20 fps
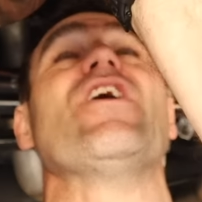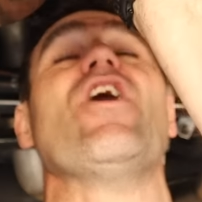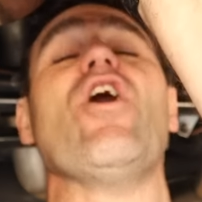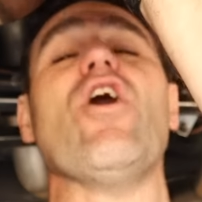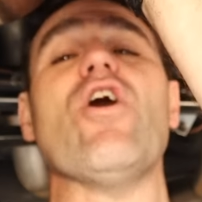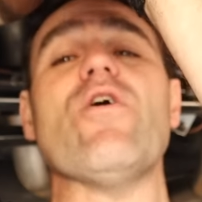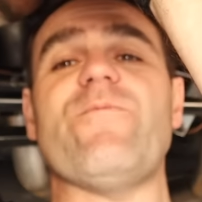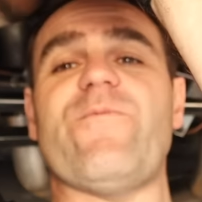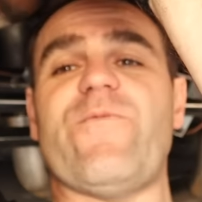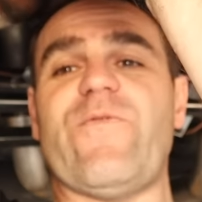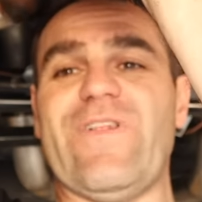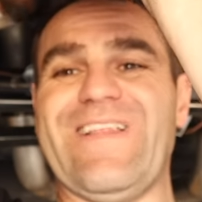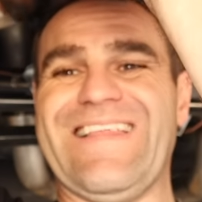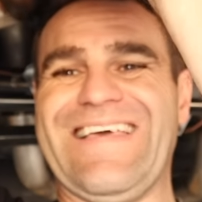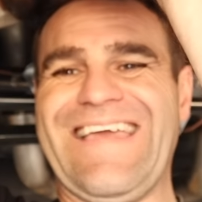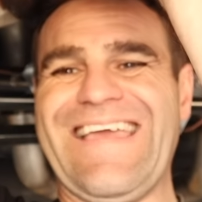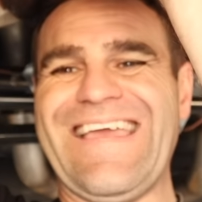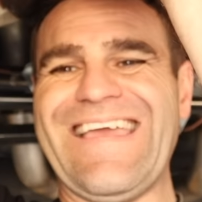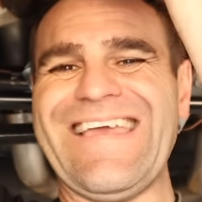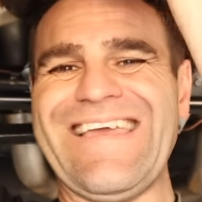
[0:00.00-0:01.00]

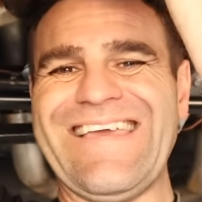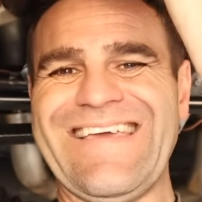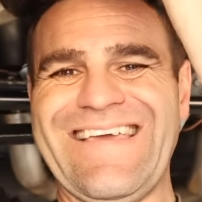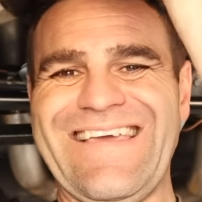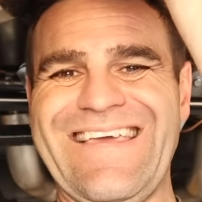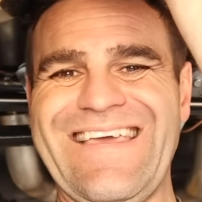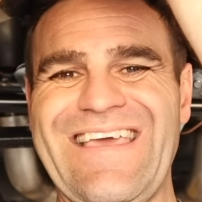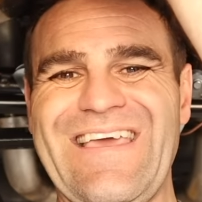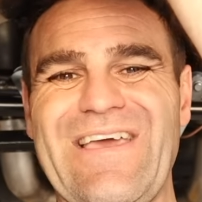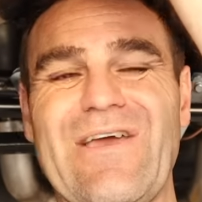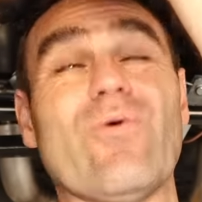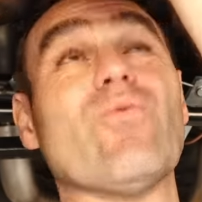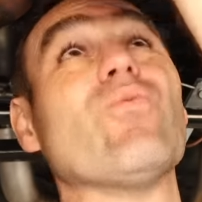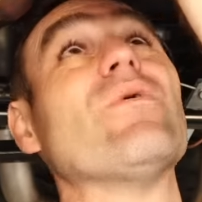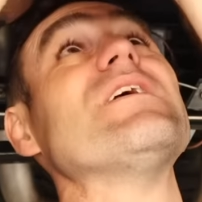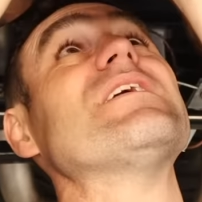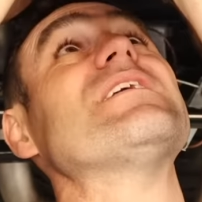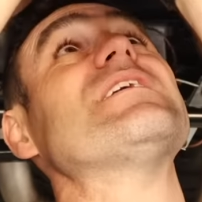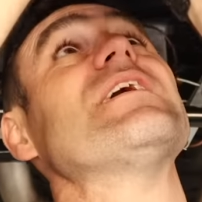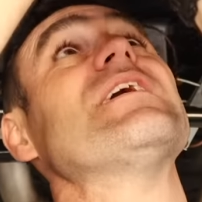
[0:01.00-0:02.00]
hopefully
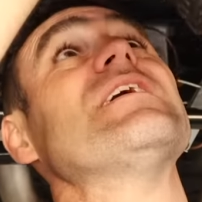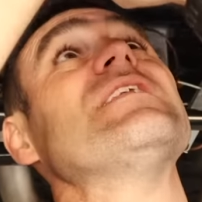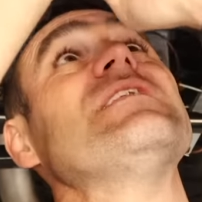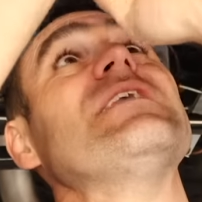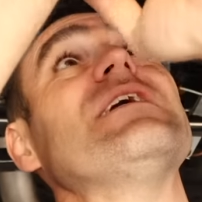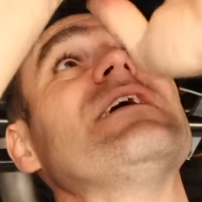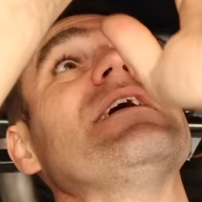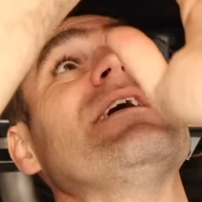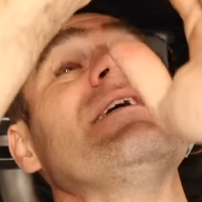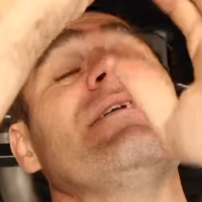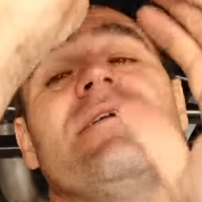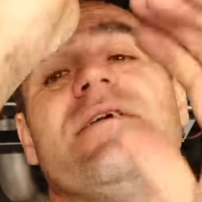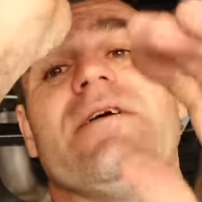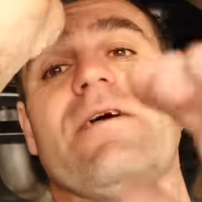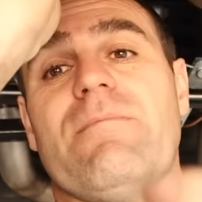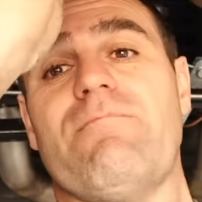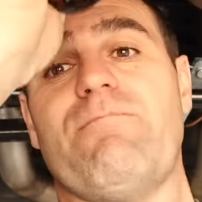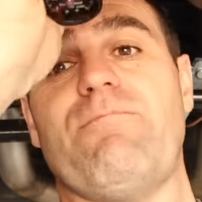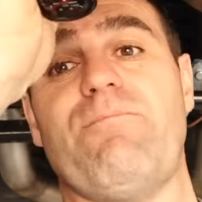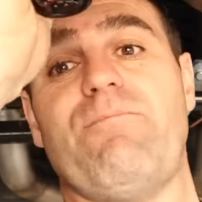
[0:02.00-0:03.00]
we can
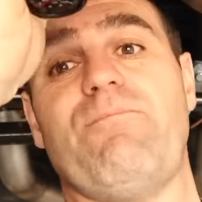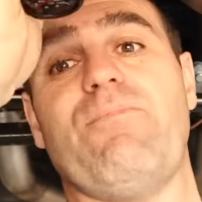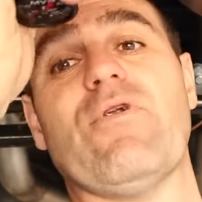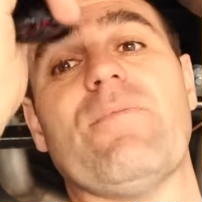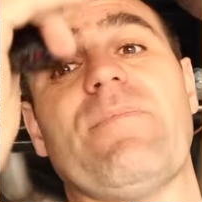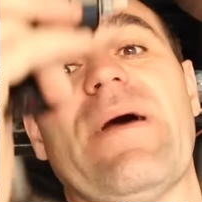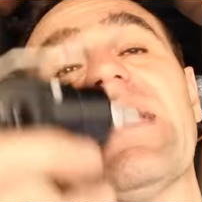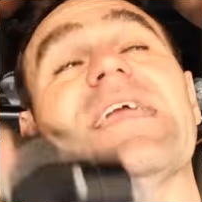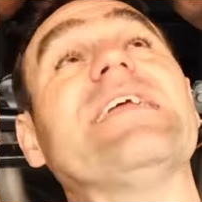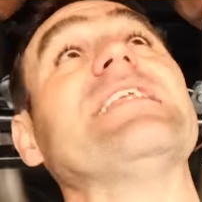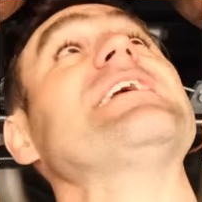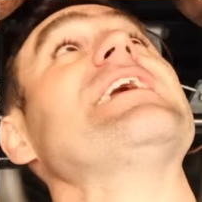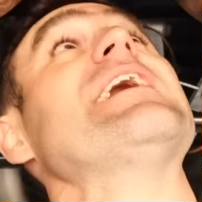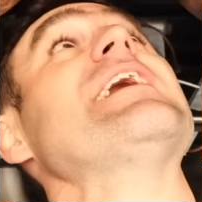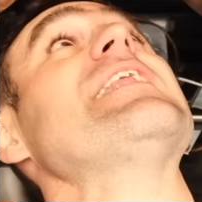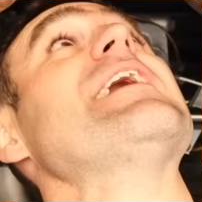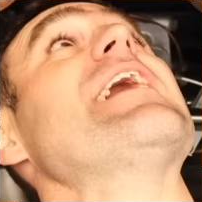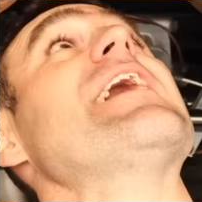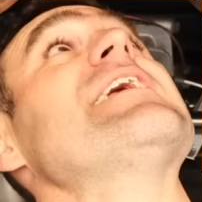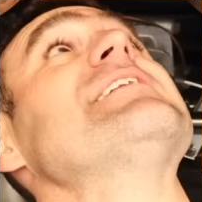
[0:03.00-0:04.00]
put it back in
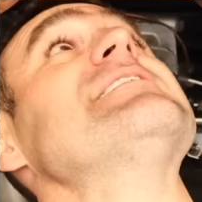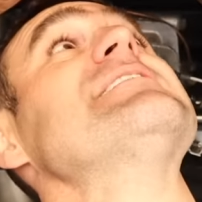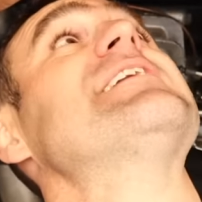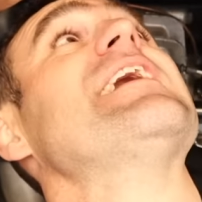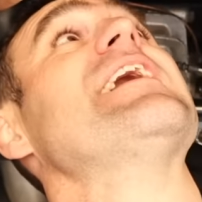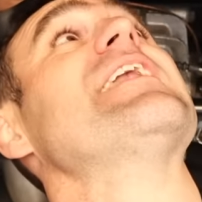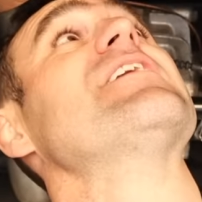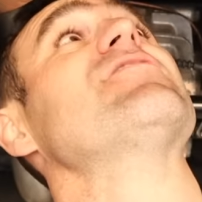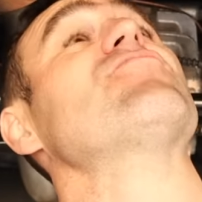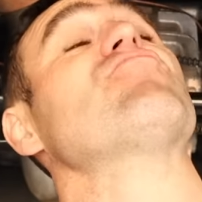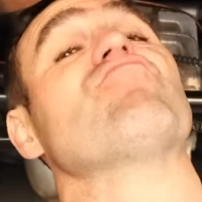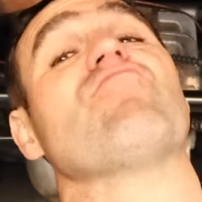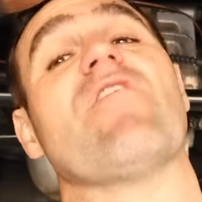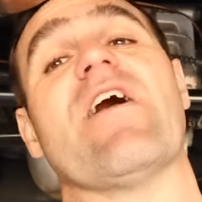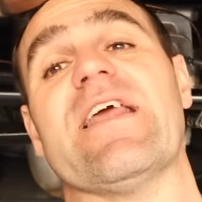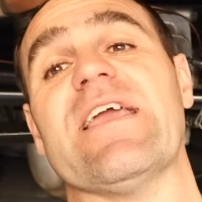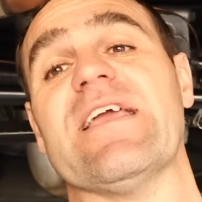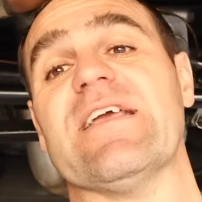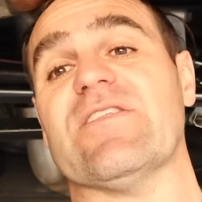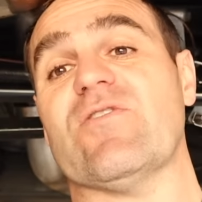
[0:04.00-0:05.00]
again and get it
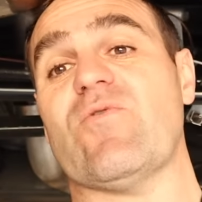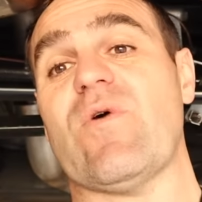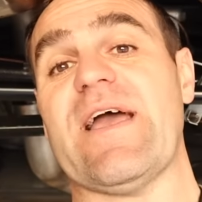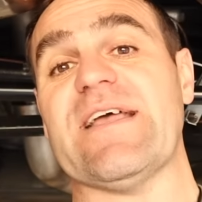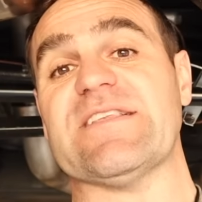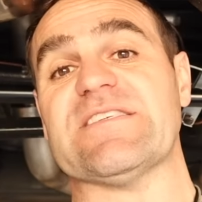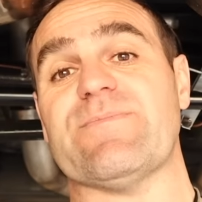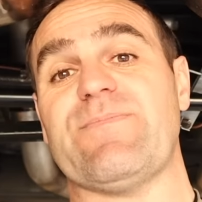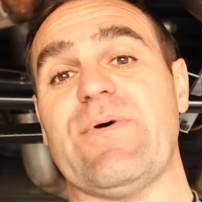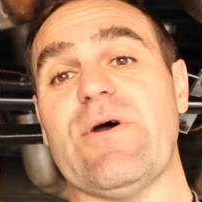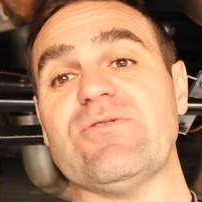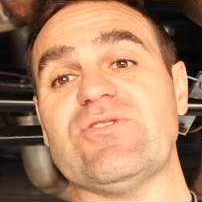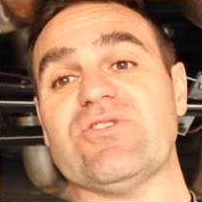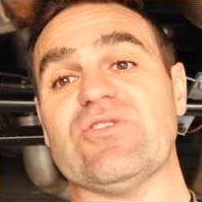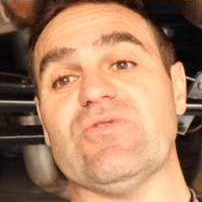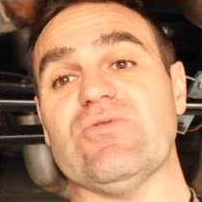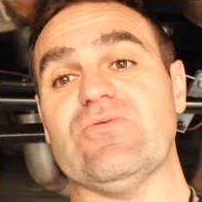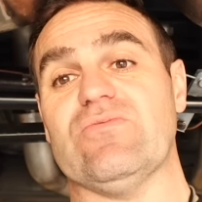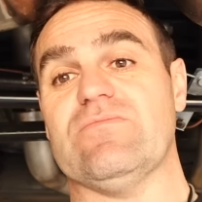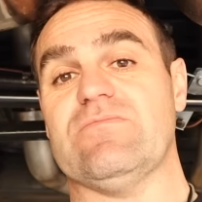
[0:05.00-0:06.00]
running the way it's supposed
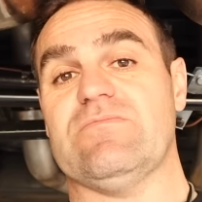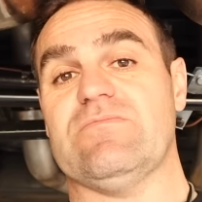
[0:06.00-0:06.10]
to.